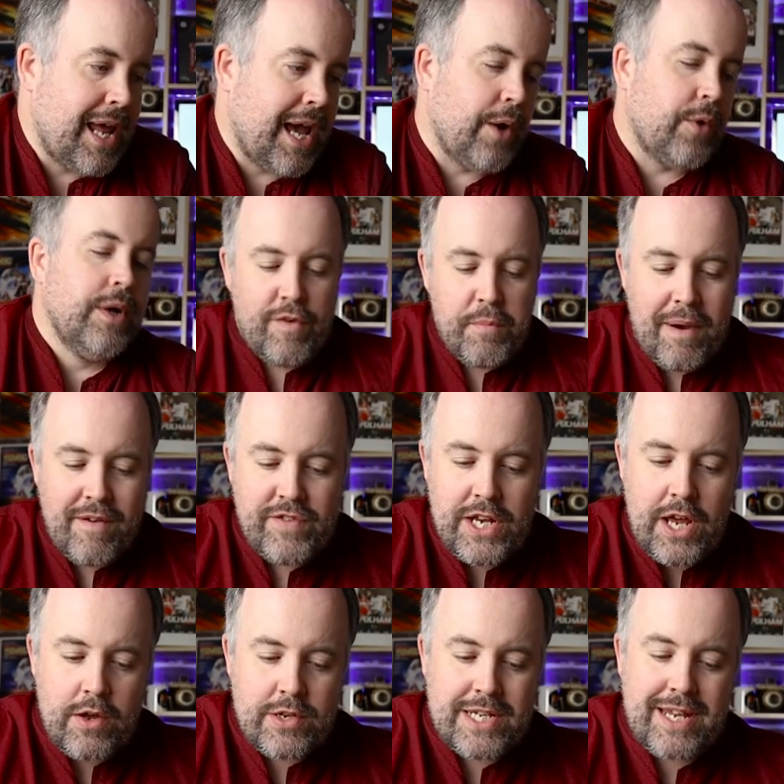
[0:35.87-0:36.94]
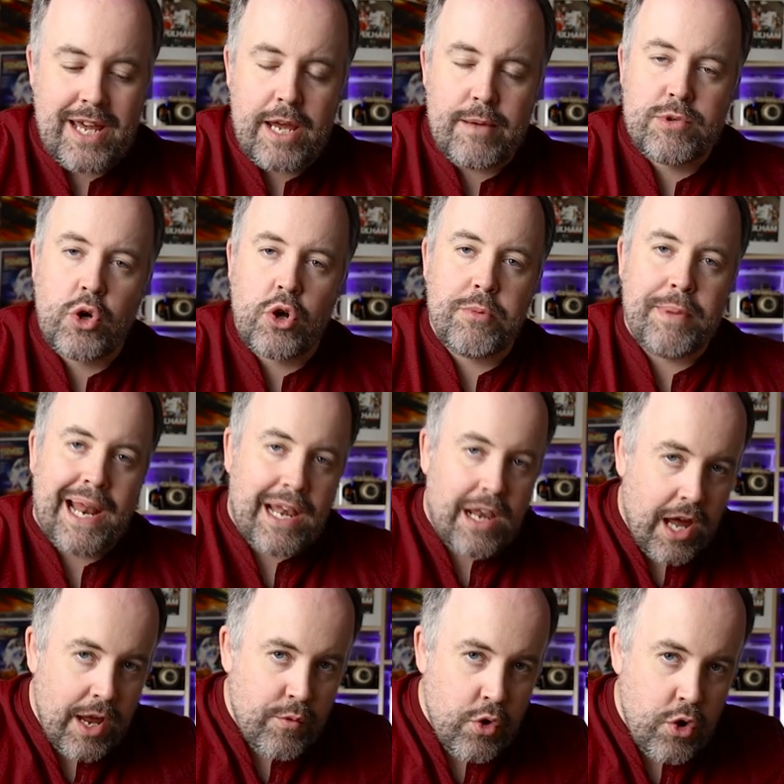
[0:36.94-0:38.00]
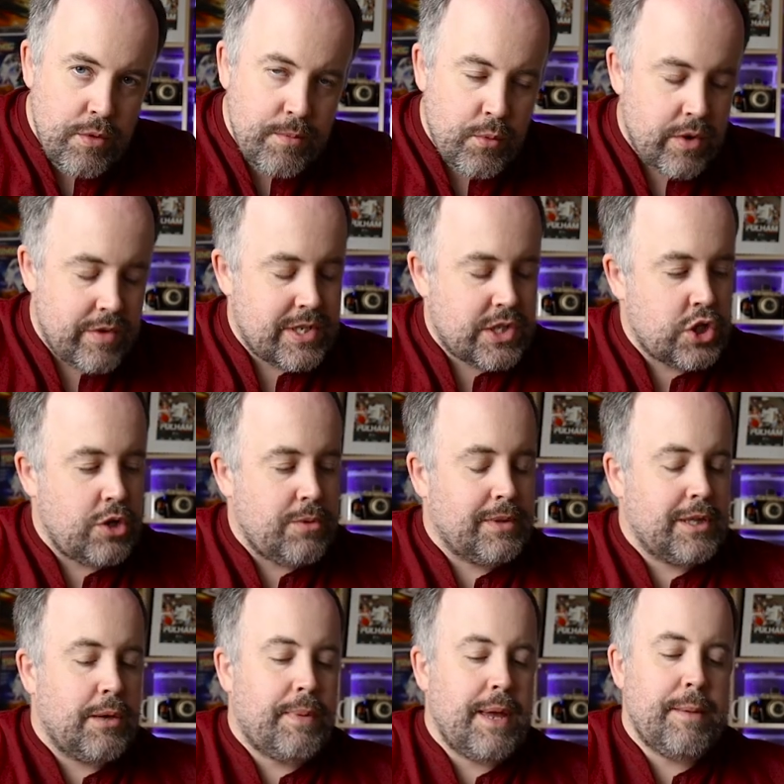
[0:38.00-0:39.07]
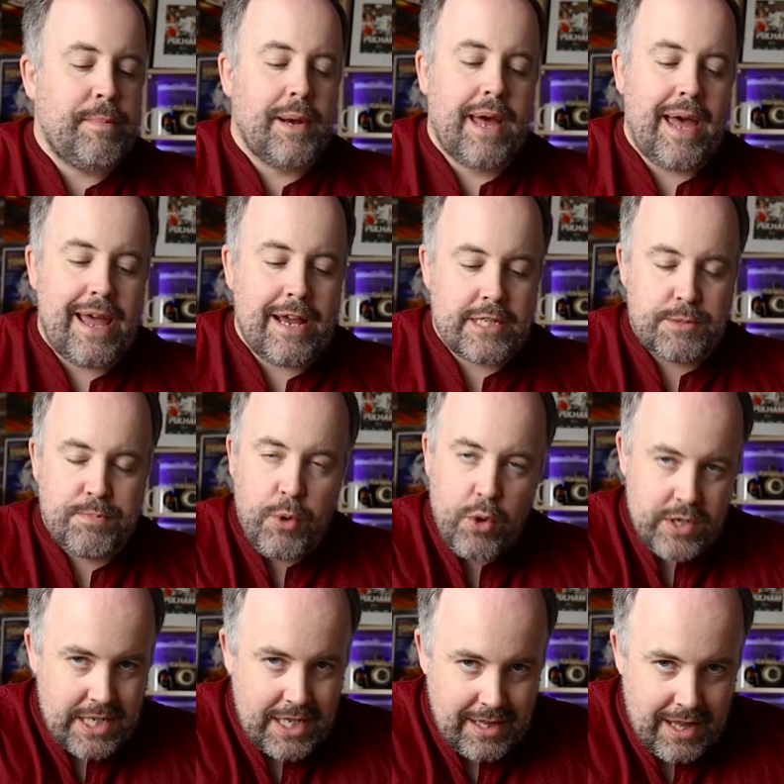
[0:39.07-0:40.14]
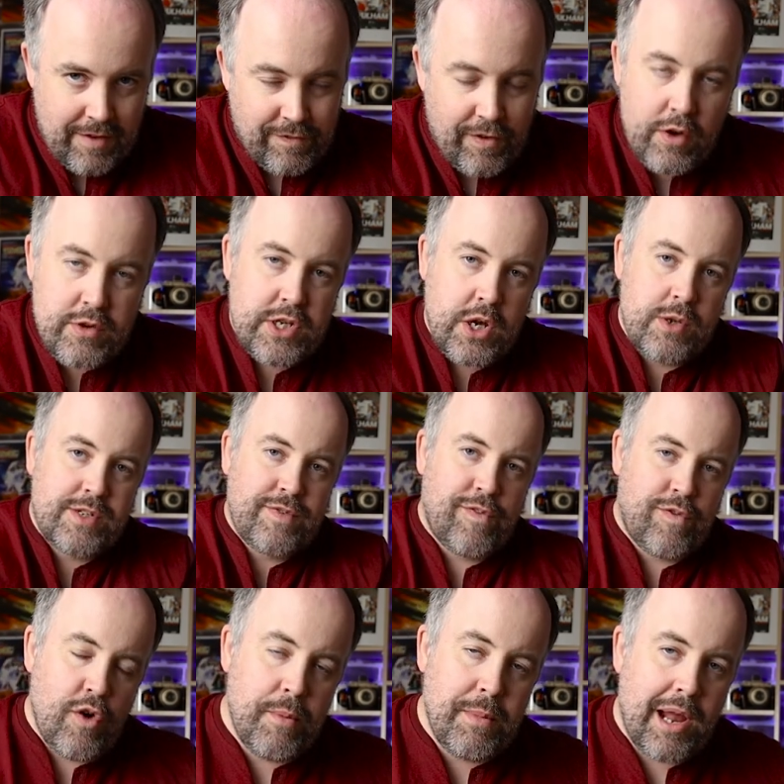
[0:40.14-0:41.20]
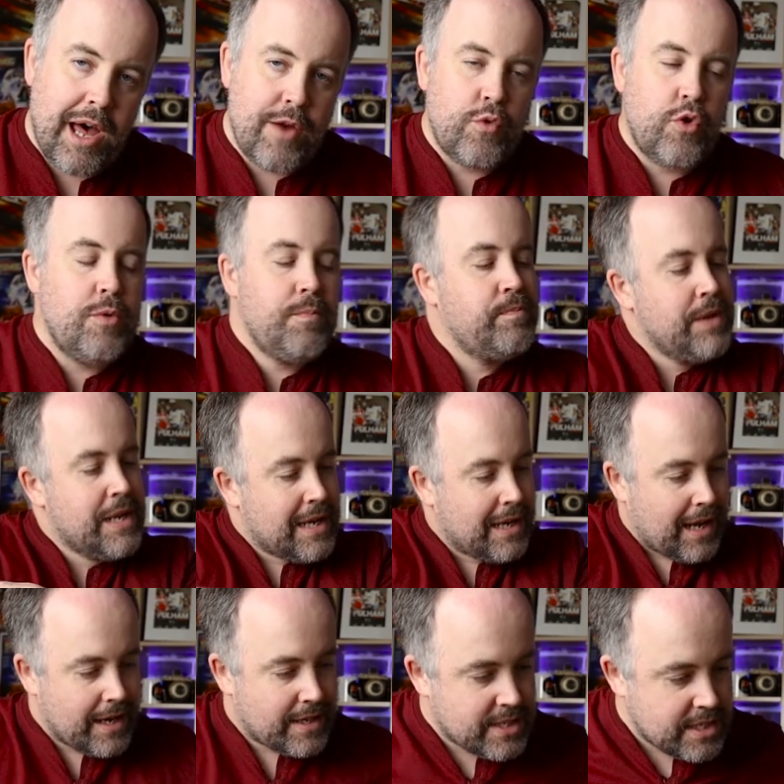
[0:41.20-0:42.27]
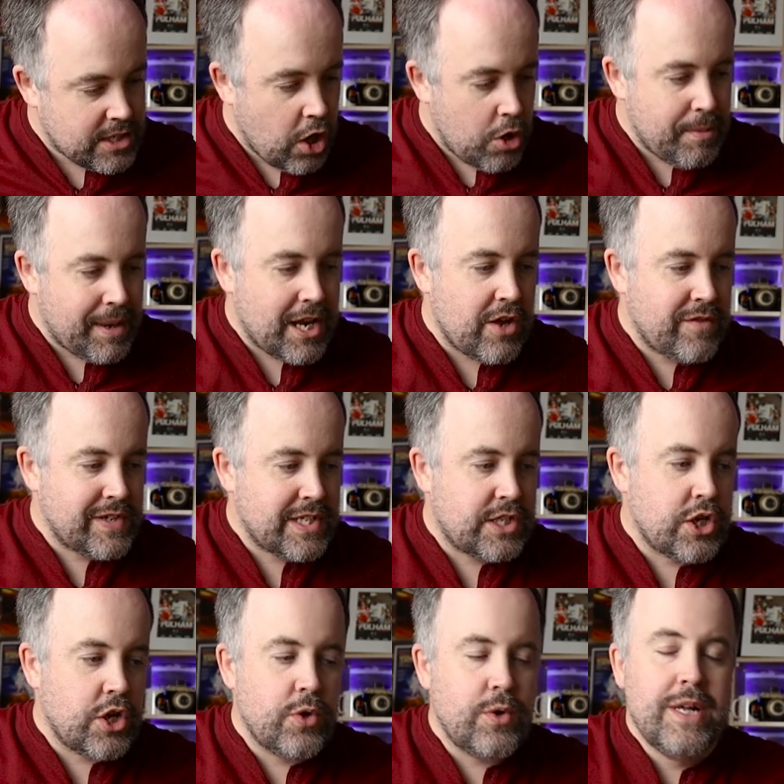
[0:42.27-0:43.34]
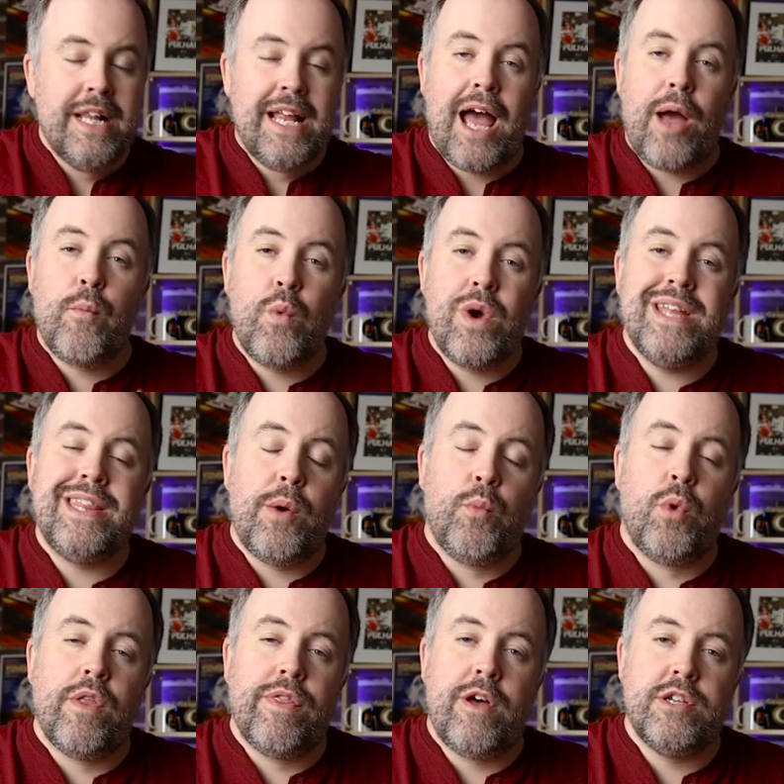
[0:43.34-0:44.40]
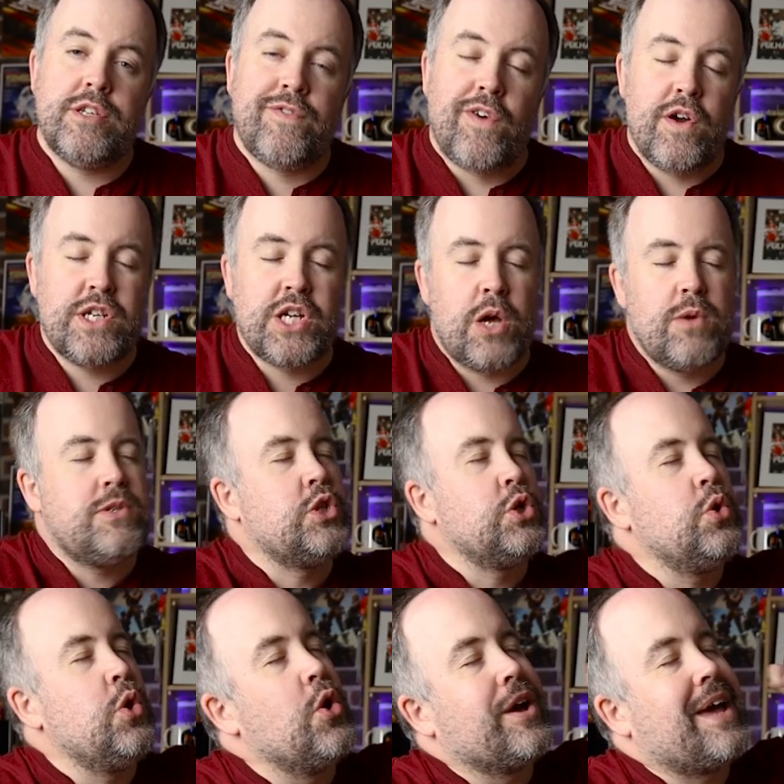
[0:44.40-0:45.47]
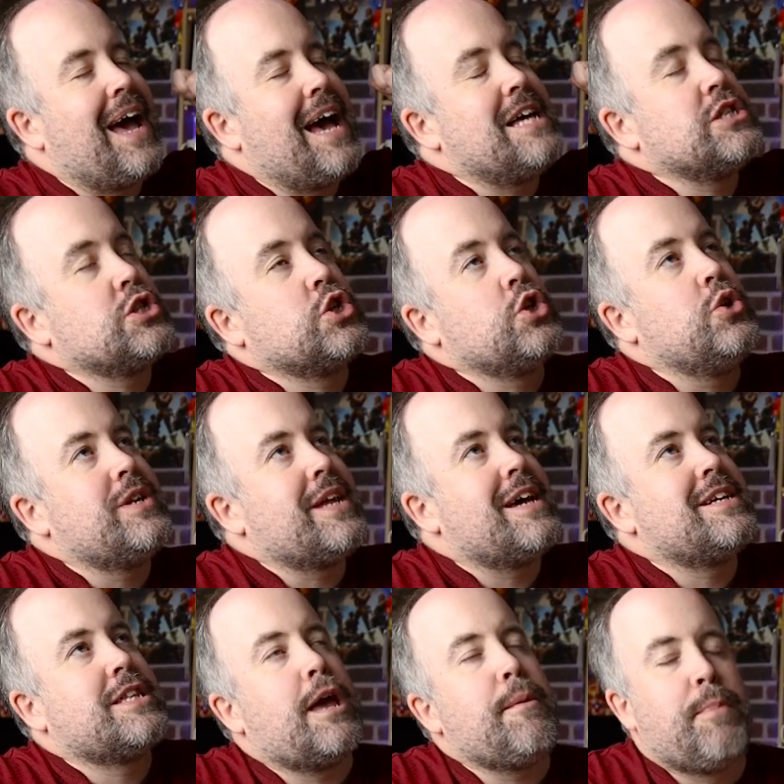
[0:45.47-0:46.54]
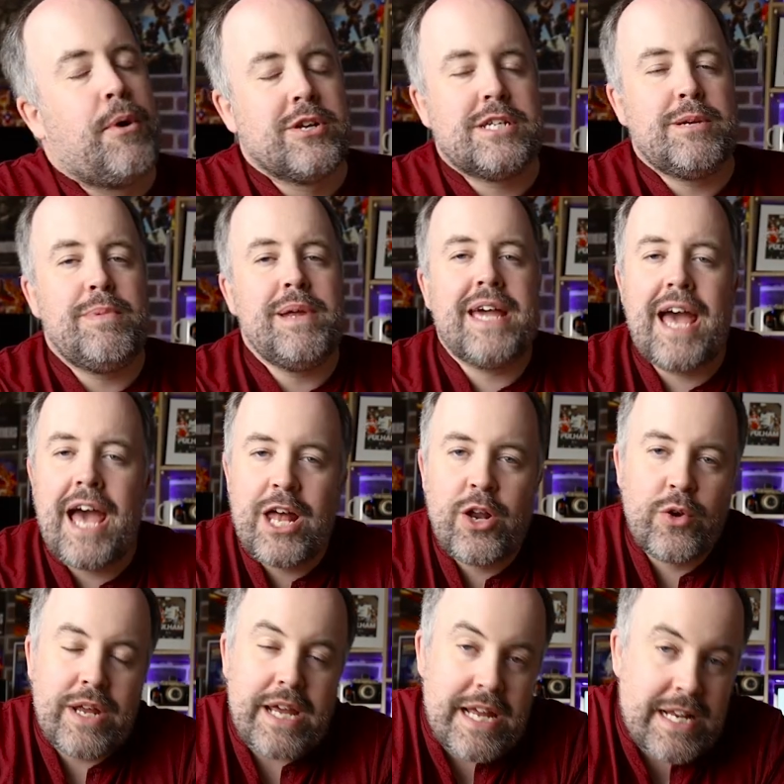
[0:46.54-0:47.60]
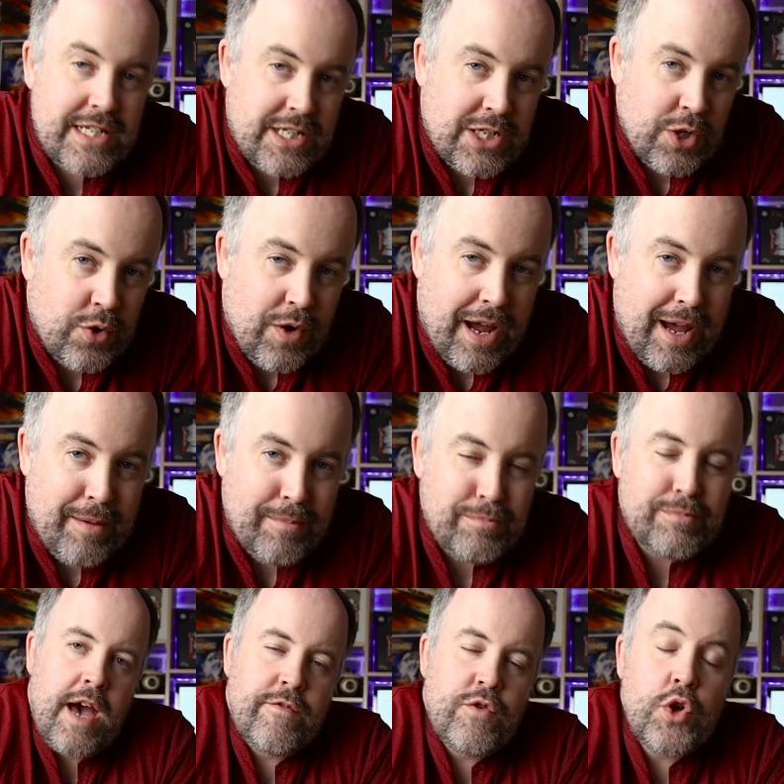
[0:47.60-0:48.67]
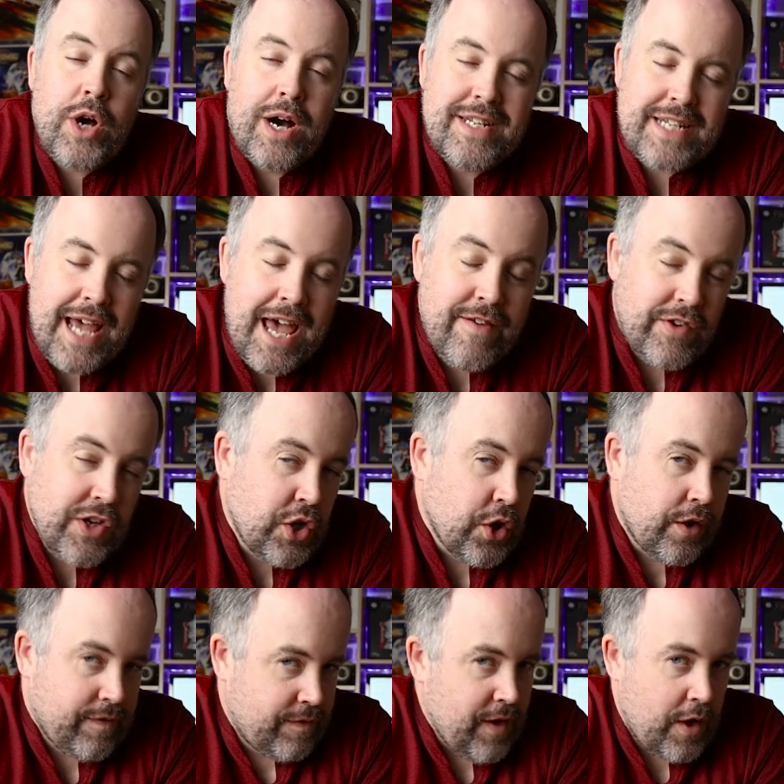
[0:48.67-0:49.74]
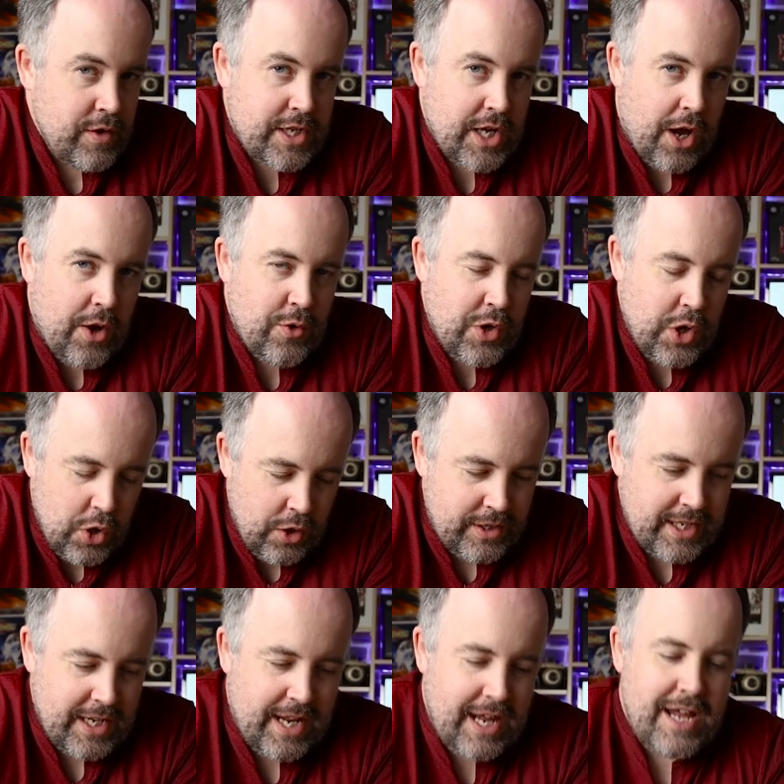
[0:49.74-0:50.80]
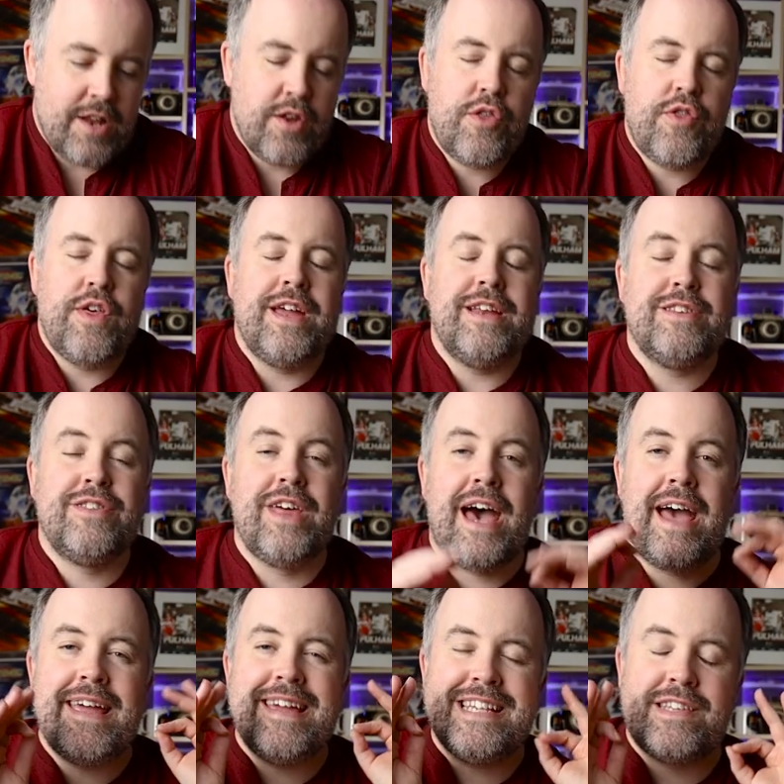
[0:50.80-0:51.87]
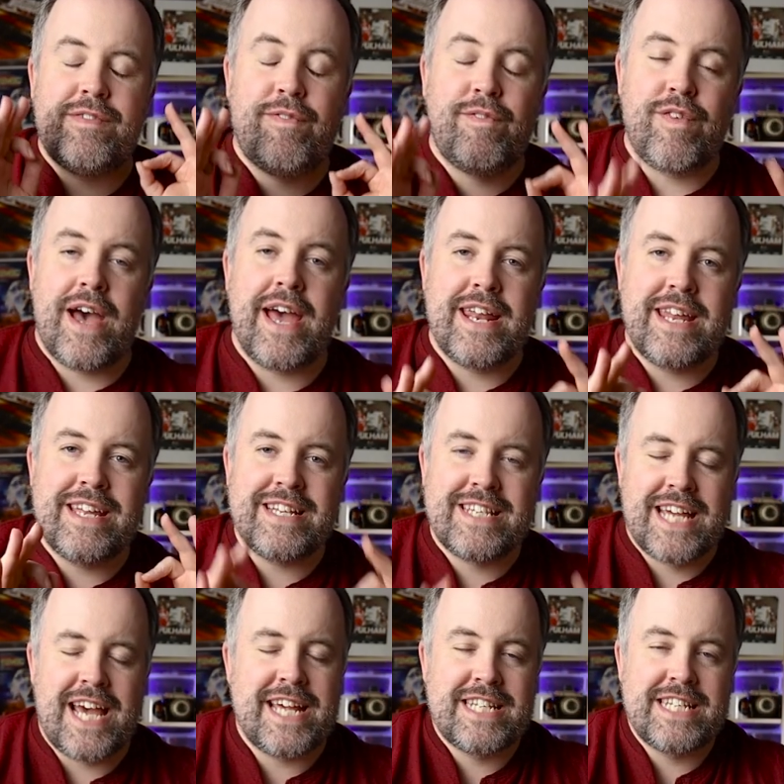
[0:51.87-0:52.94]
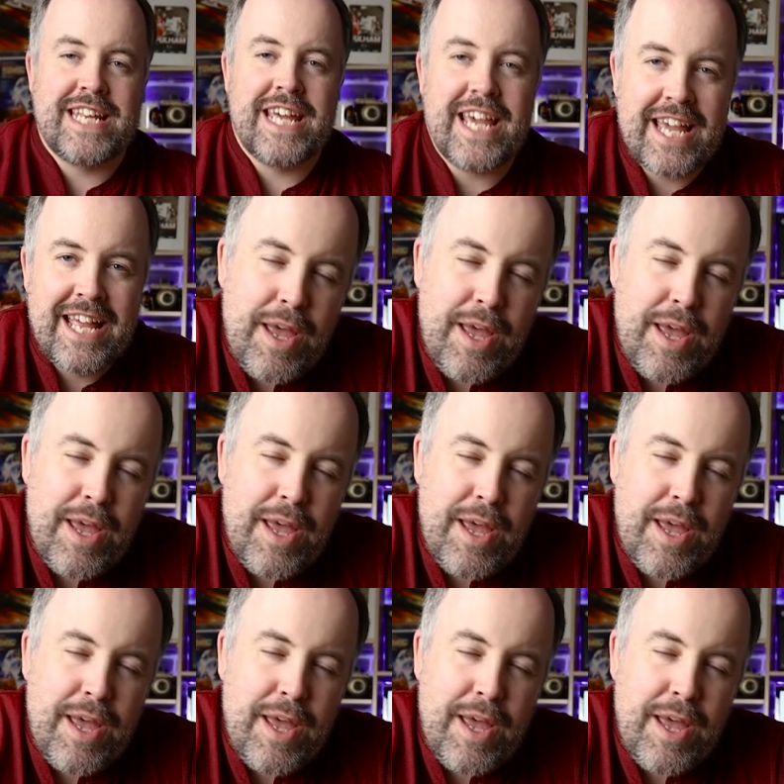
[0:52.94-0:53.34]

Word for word: Now, for my video today, I'm talking about Lightroom. We're assuming that people are exporting their photos from Lightroom, like so many of us do, and we then want those photos to look as good as they possibly can on Instagram. Have you guys ever got a photo, looked at it, and think that is fantastic?